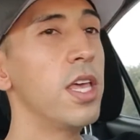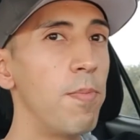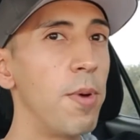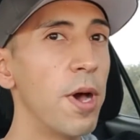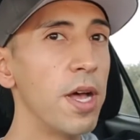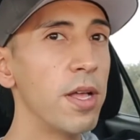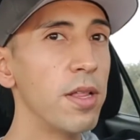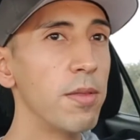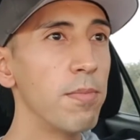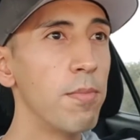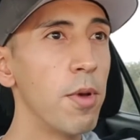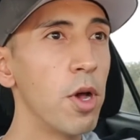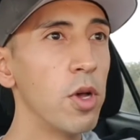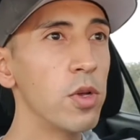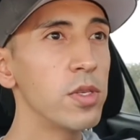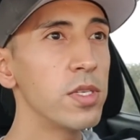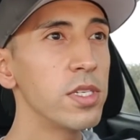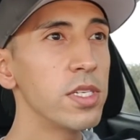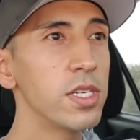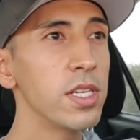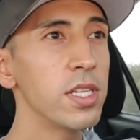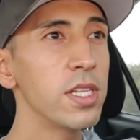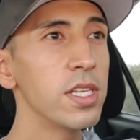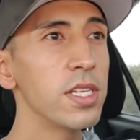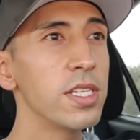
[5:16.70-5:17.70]
but
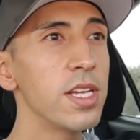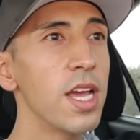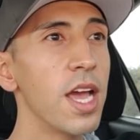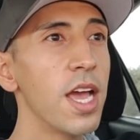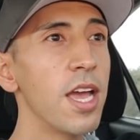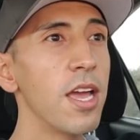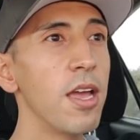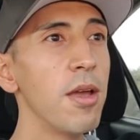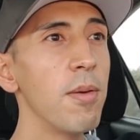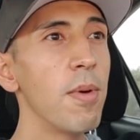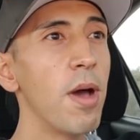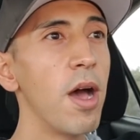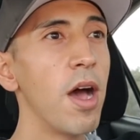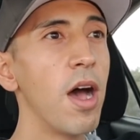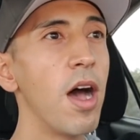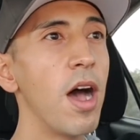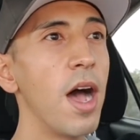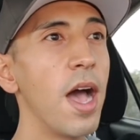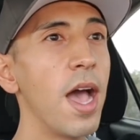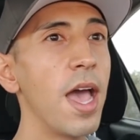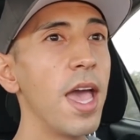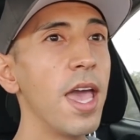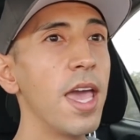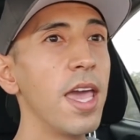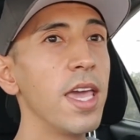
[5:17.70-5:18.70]
most of the time
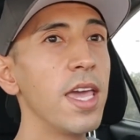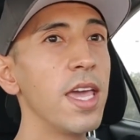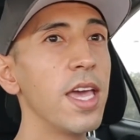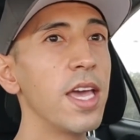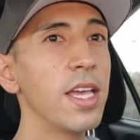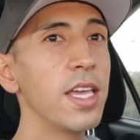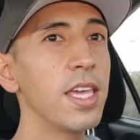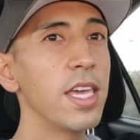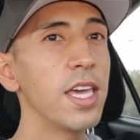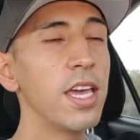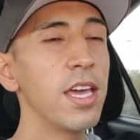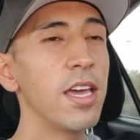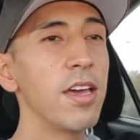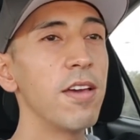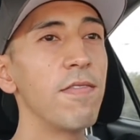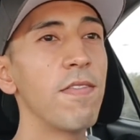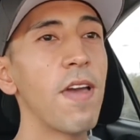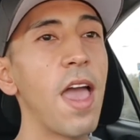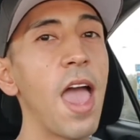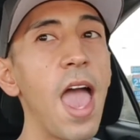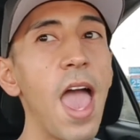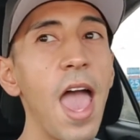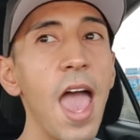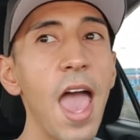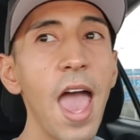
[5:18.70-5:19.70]
I
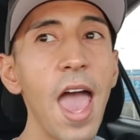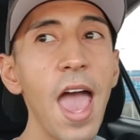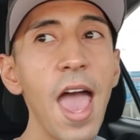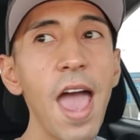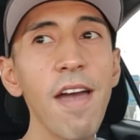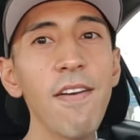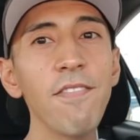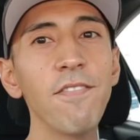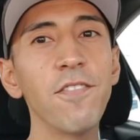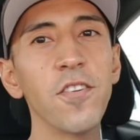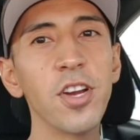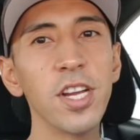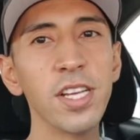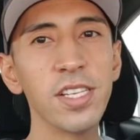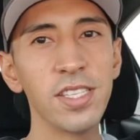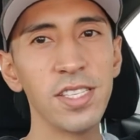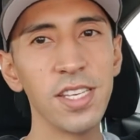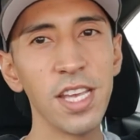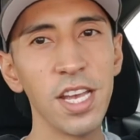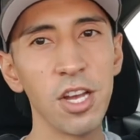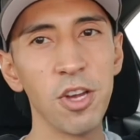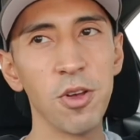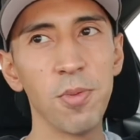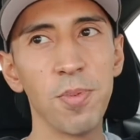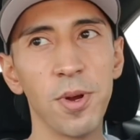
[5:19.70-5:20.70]
give every
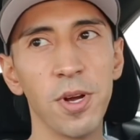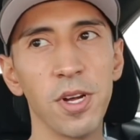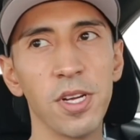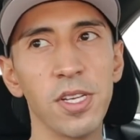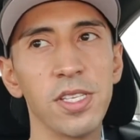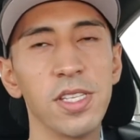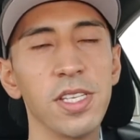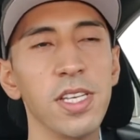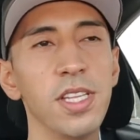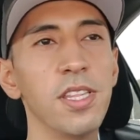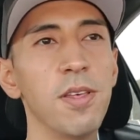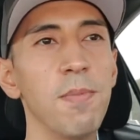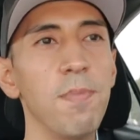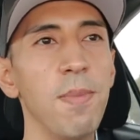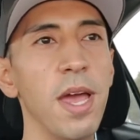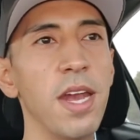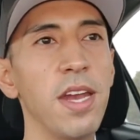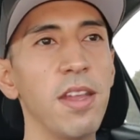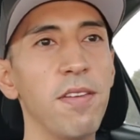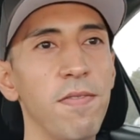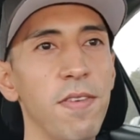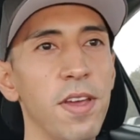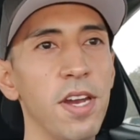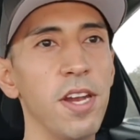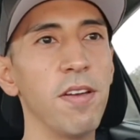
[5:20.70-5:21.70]
single person the
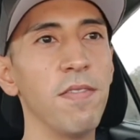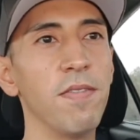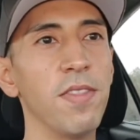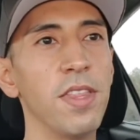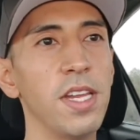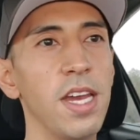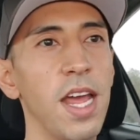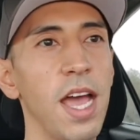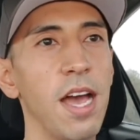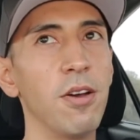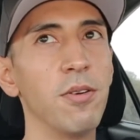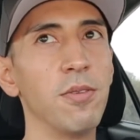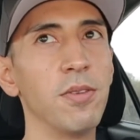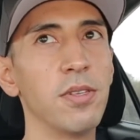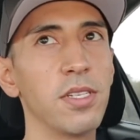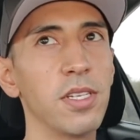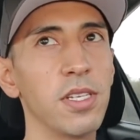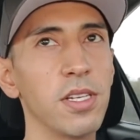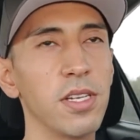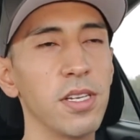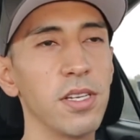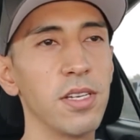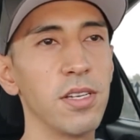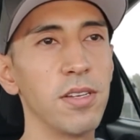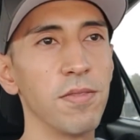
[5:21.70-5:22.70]
benefit of the
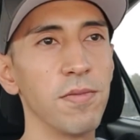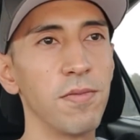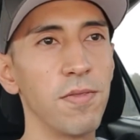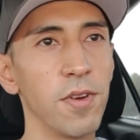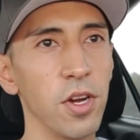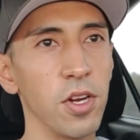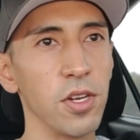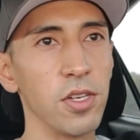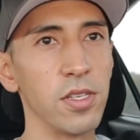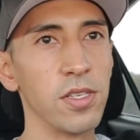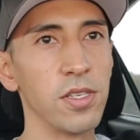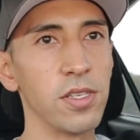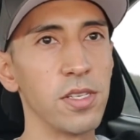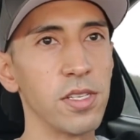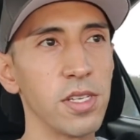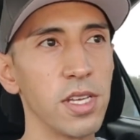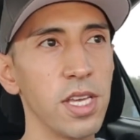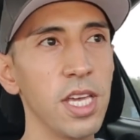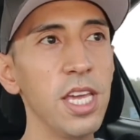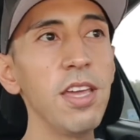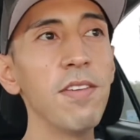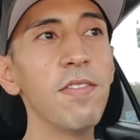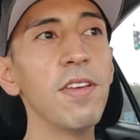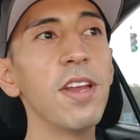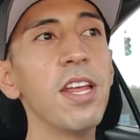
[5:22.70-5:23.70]
doubt first.
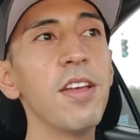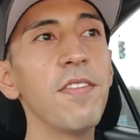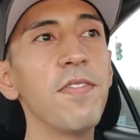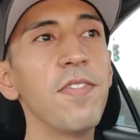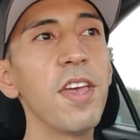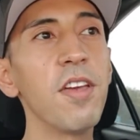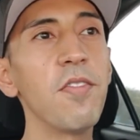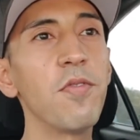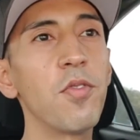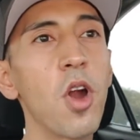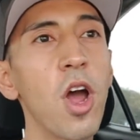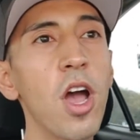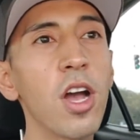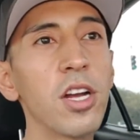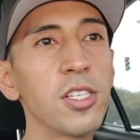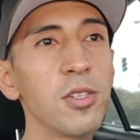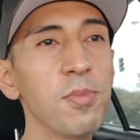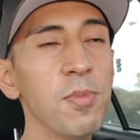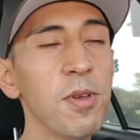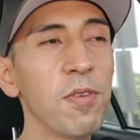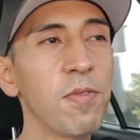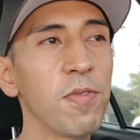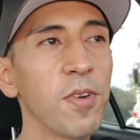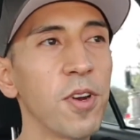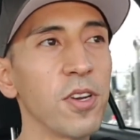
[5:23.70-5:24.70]
Even if they've
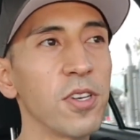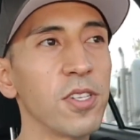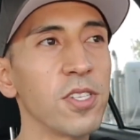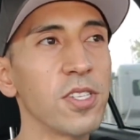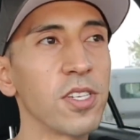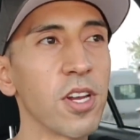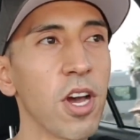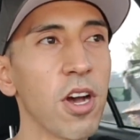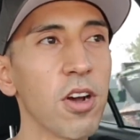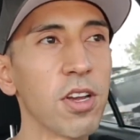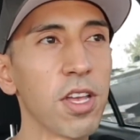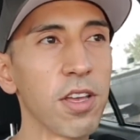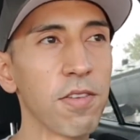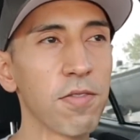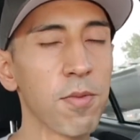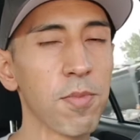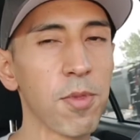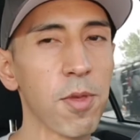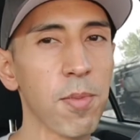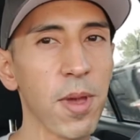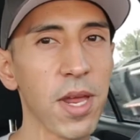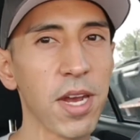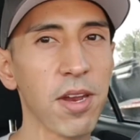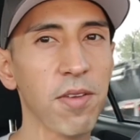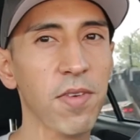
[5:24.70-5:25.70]
wronged me first, I'll give
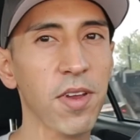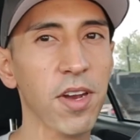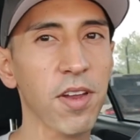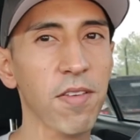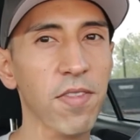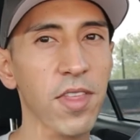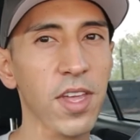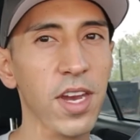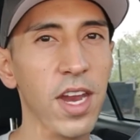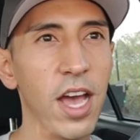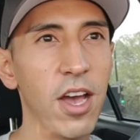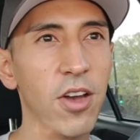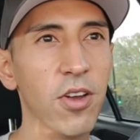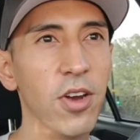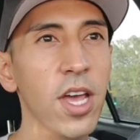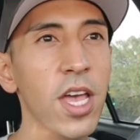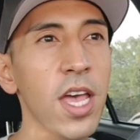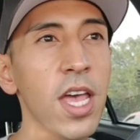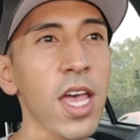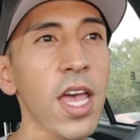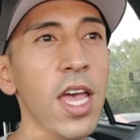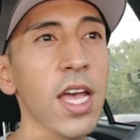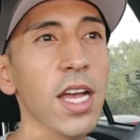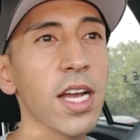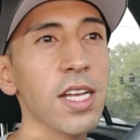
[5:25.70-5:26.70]
them the benefit of the
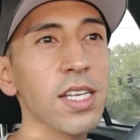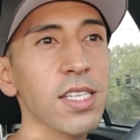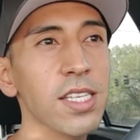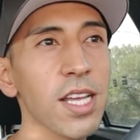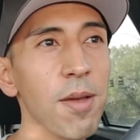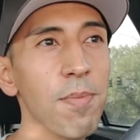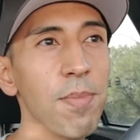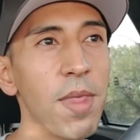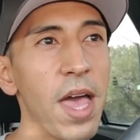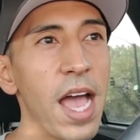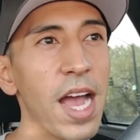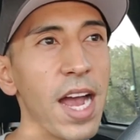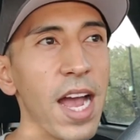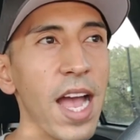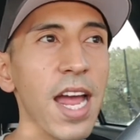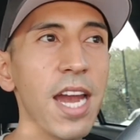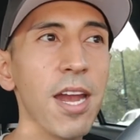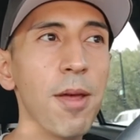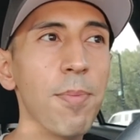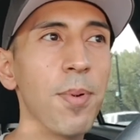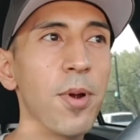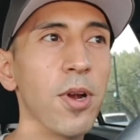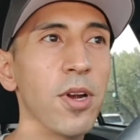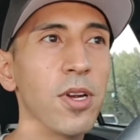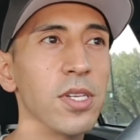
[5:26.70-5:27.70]
doubt. Because I'm that
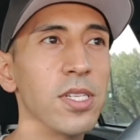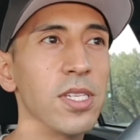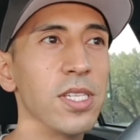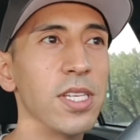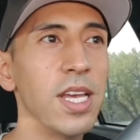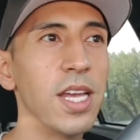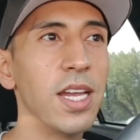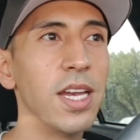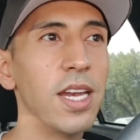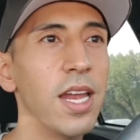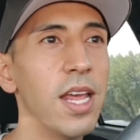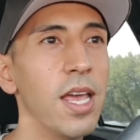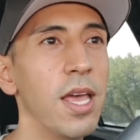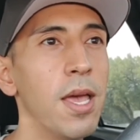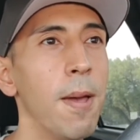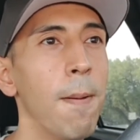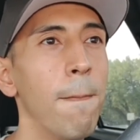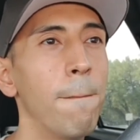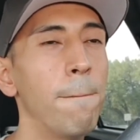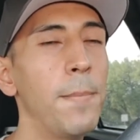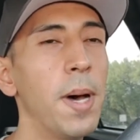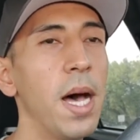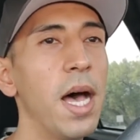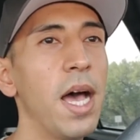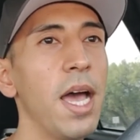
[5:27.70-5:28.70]
kind of person.
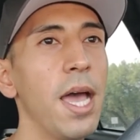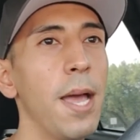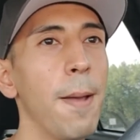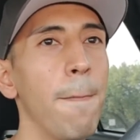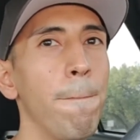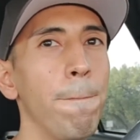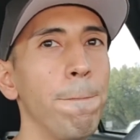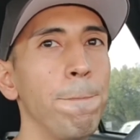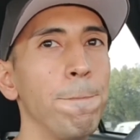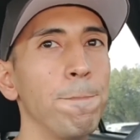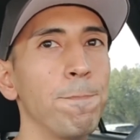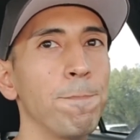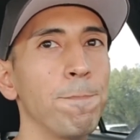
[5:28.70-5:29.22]
But,